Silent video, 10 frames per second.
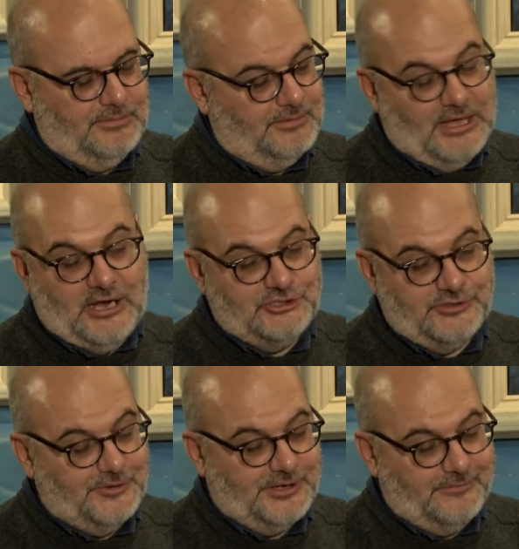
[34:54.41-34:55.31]

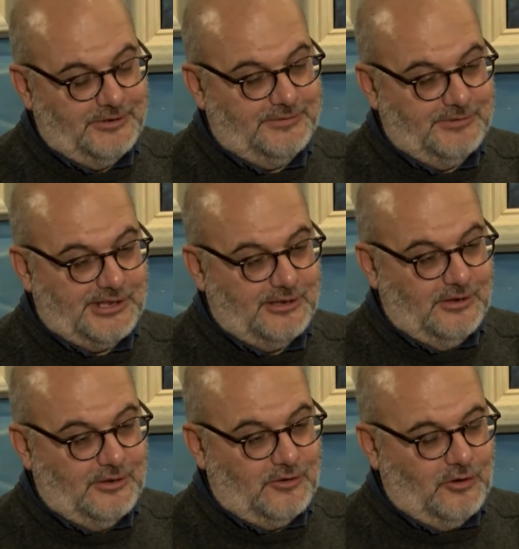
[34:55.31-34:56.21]
larger, whatever it was
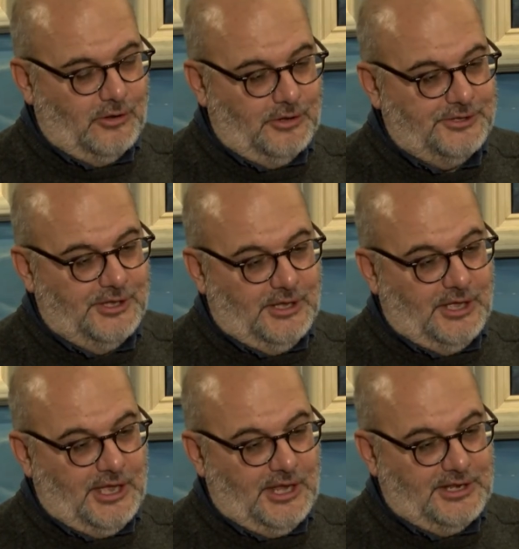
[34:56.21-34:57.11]
called,
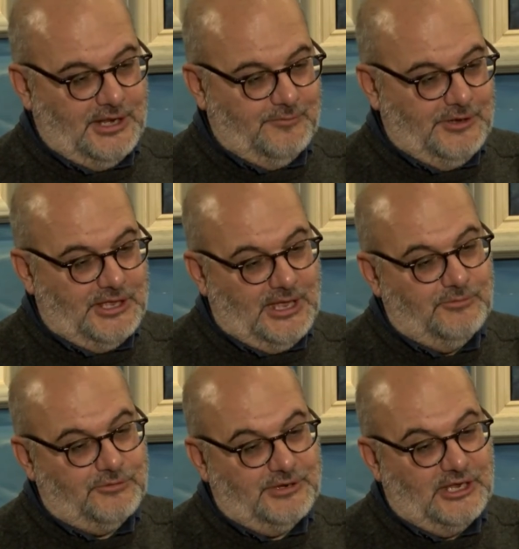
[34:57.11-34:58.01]
and then we
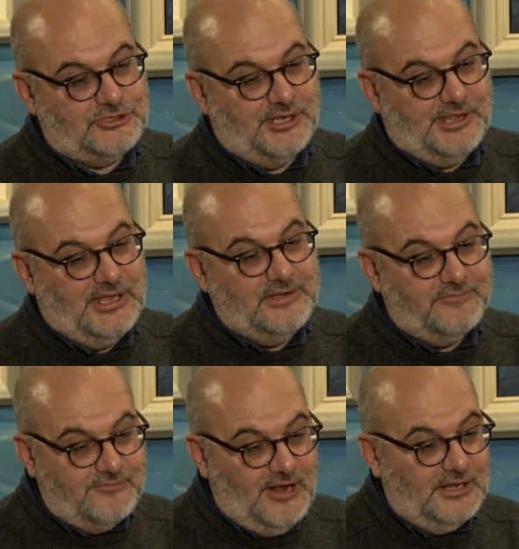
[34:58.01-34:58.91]
came to nation
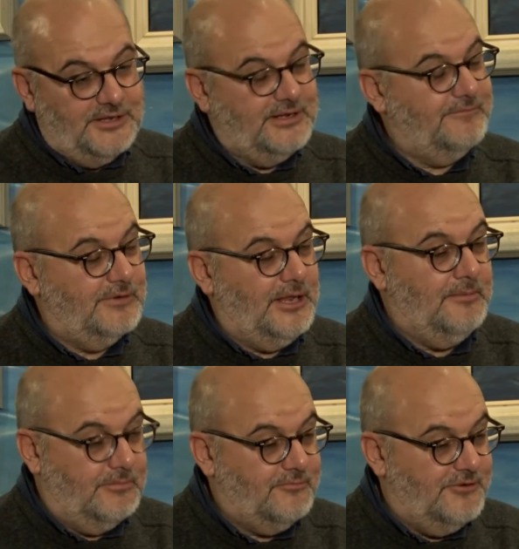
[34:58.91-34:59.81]
state
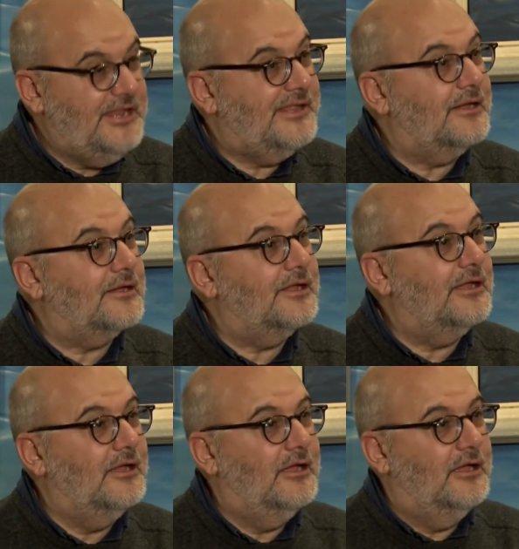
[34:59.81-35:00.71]
relatively recently.